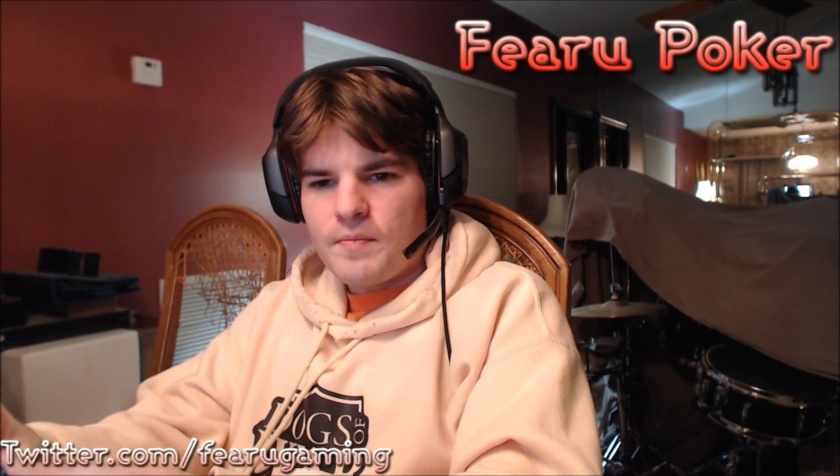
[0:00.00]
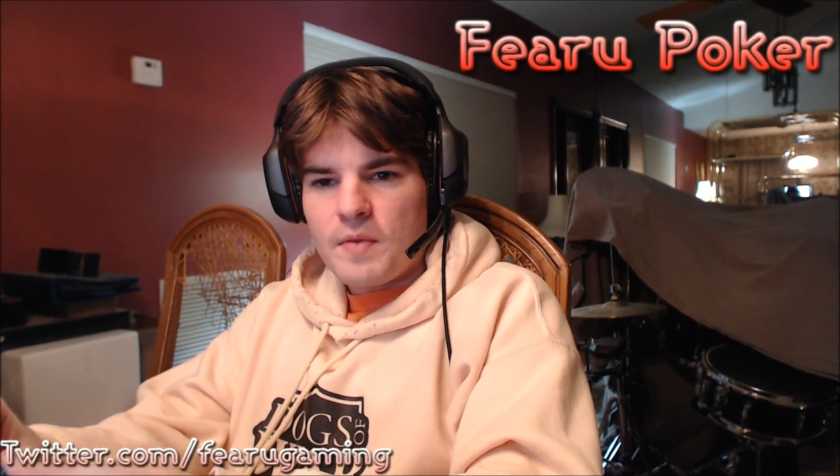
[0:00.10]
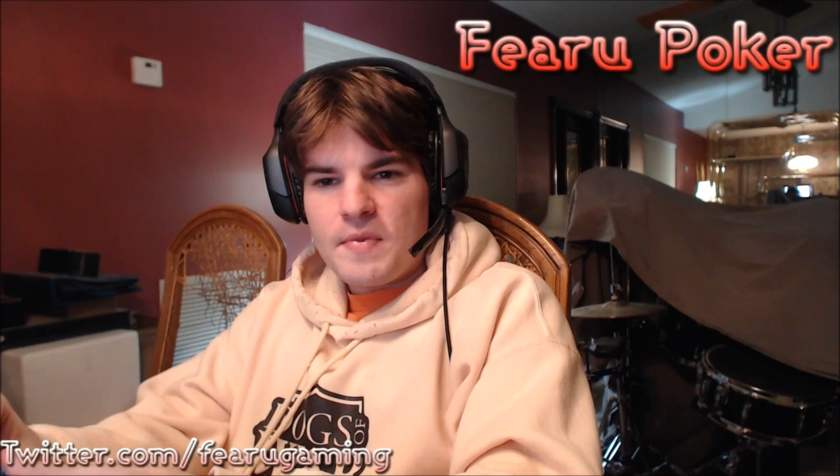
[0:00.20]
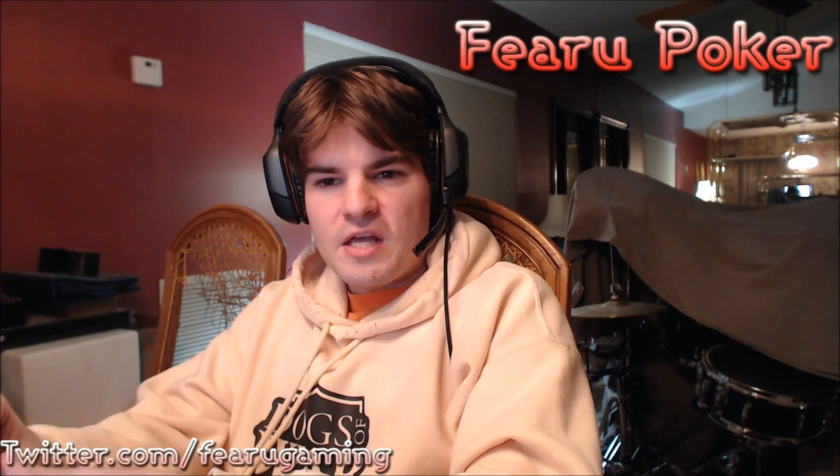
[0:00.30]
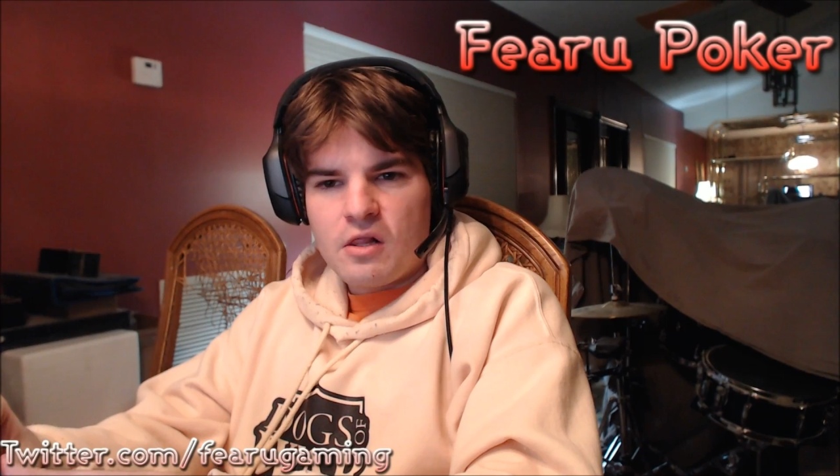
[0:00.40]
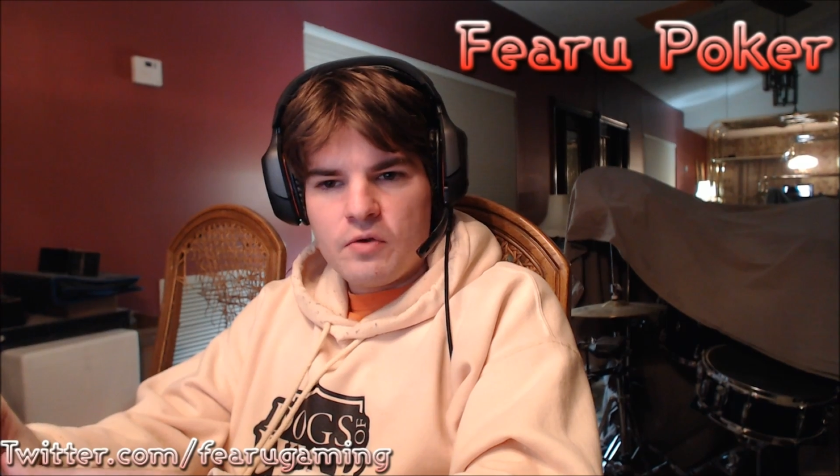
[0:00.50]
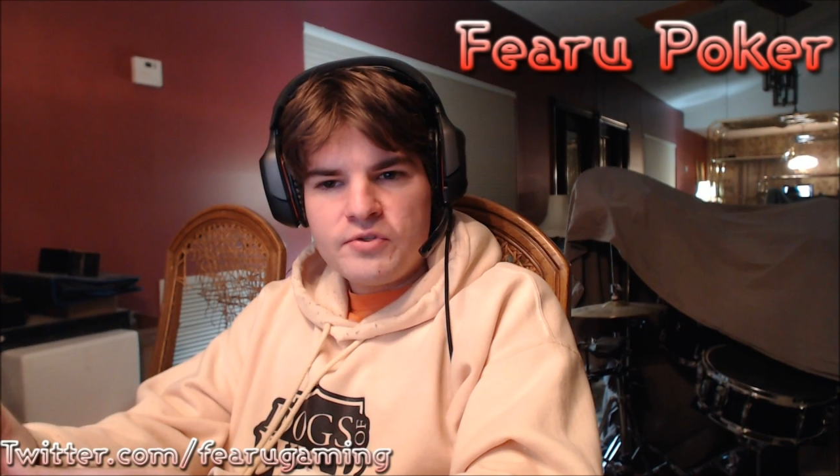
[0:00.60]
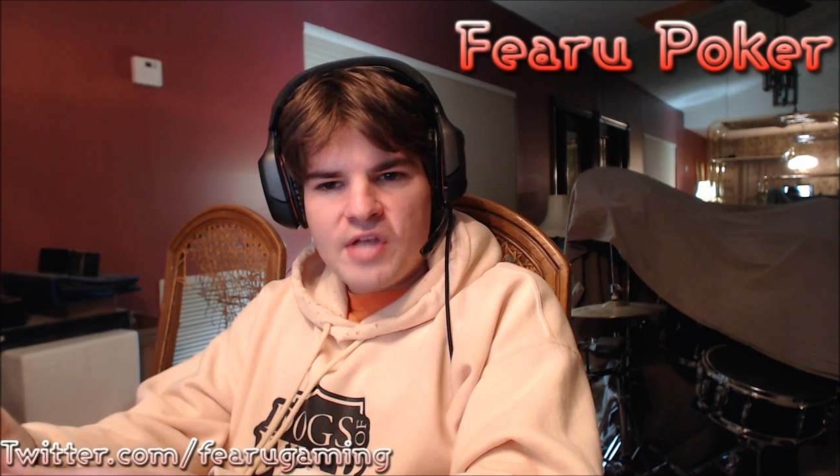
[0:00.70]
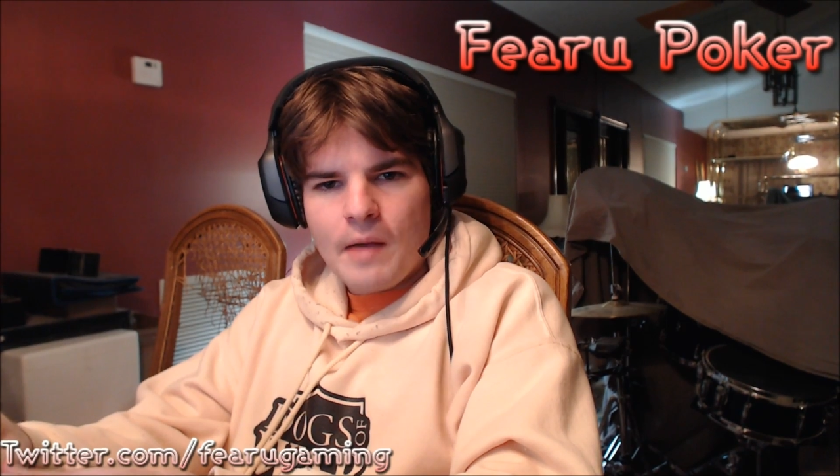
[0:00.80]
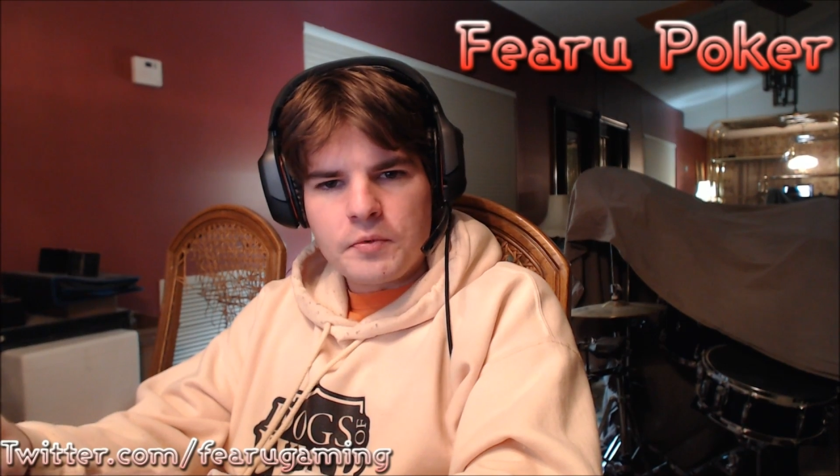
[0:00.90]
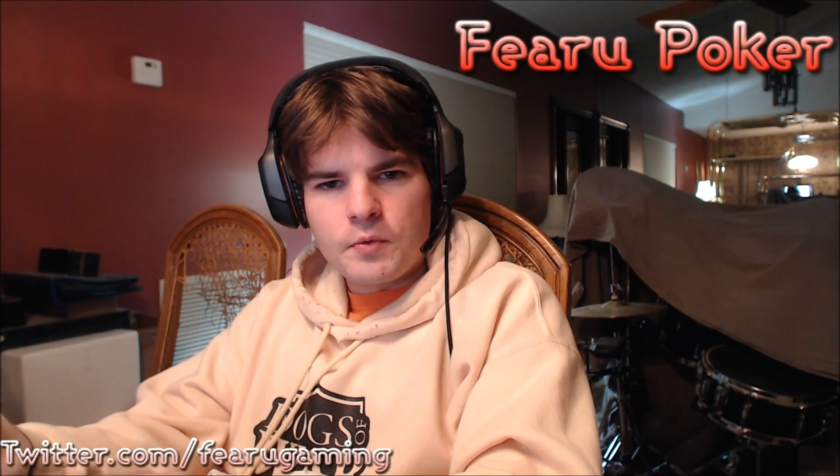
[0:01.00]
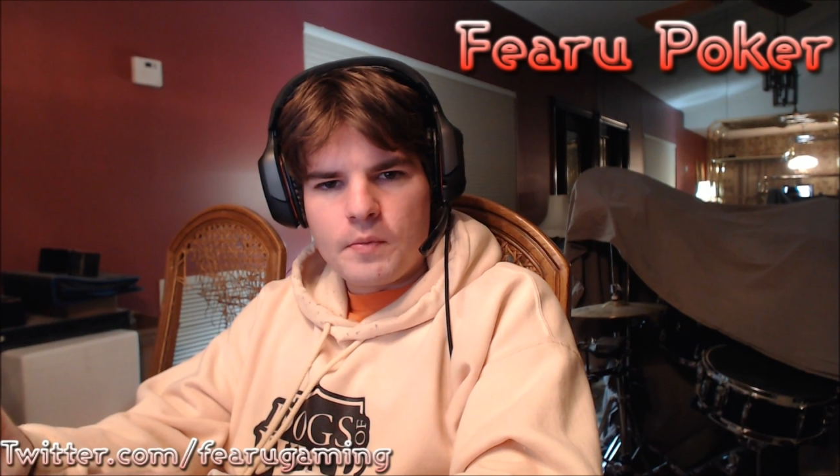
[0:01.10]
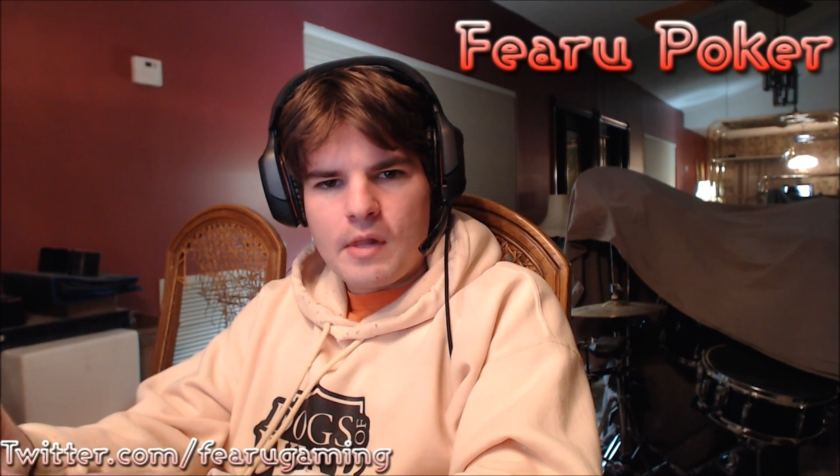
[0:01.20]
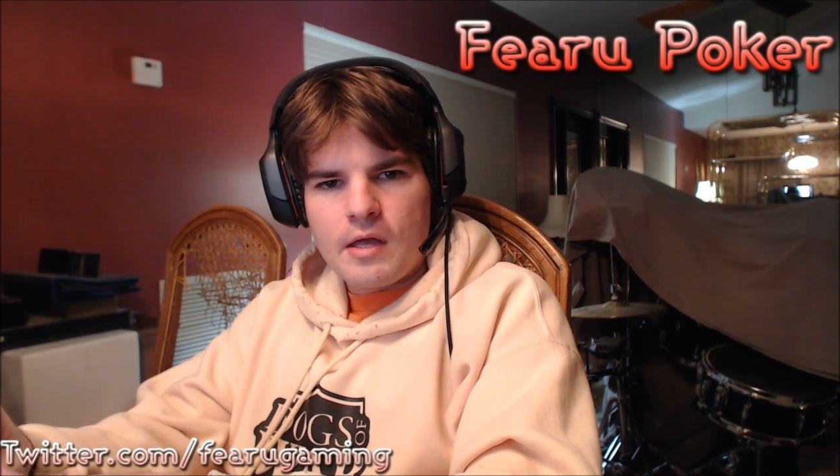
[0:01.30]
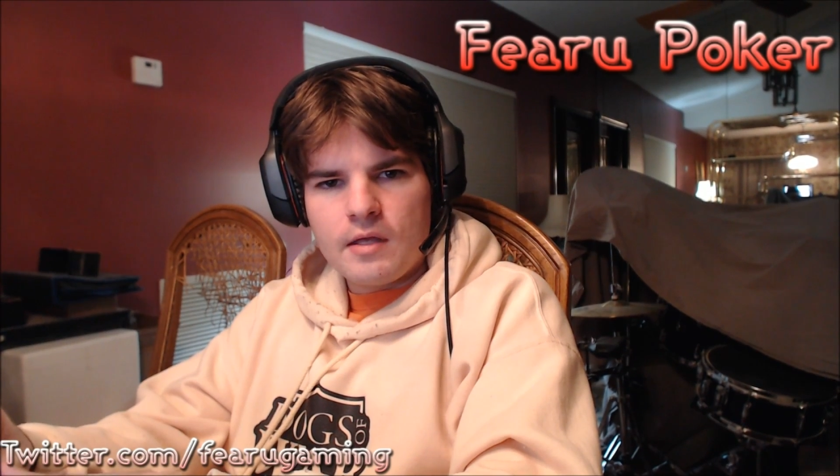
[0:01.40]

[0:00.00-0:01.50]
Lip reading: be close to optimal play.